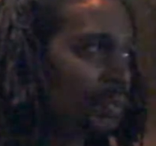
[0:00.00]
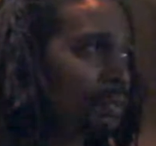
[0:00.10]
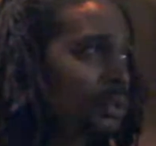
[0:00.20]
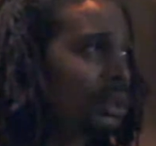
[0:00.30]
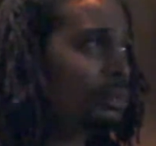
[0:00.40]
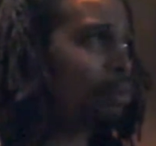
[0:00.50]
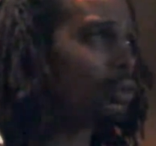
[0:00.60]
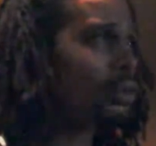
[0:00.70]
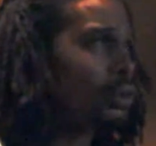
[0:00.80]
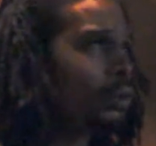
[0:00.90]
It was just more
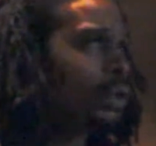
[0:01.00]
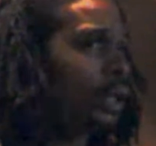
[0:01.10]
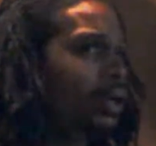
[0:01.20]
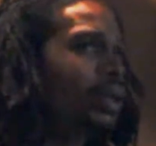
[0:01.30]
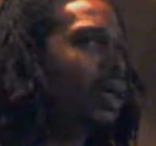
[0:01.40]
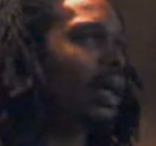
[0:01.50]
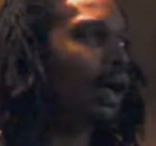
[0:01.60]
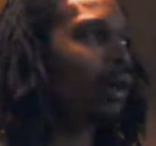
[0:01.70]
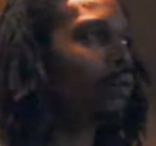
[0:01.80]
so that I